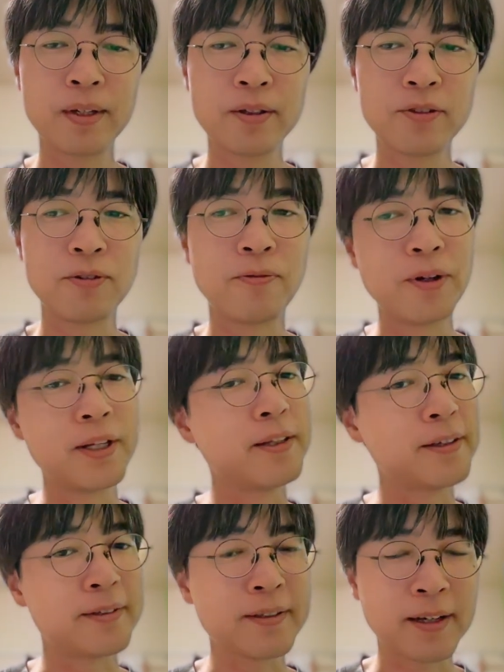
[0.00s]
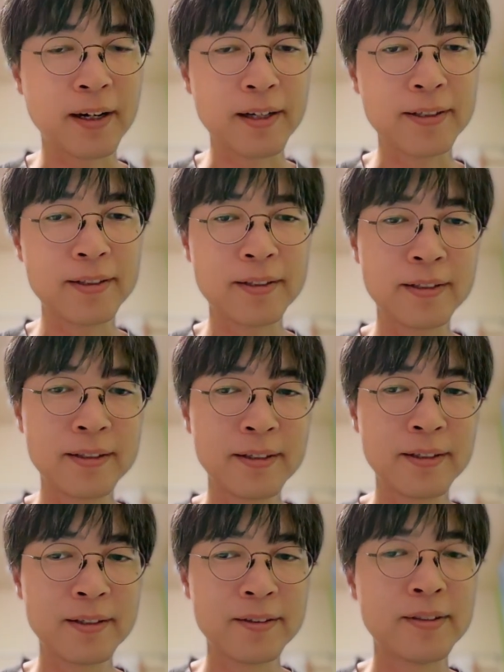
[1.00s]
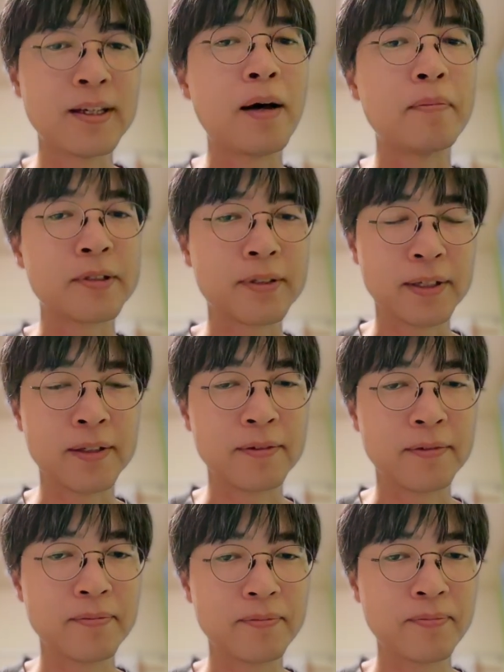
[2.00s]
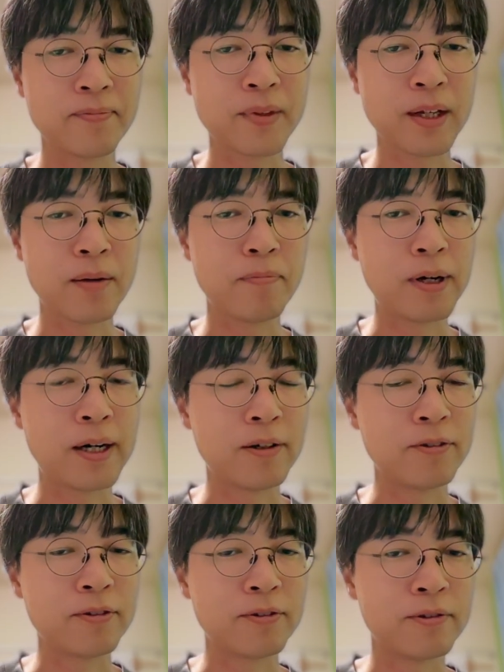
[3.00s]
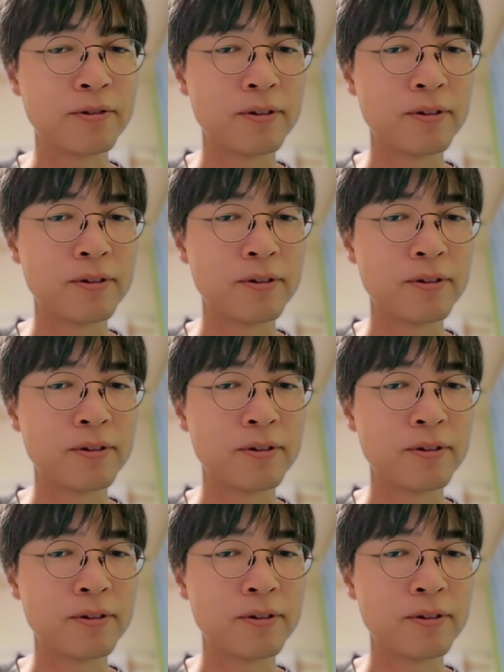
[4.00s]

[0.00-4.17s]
So we discuss something about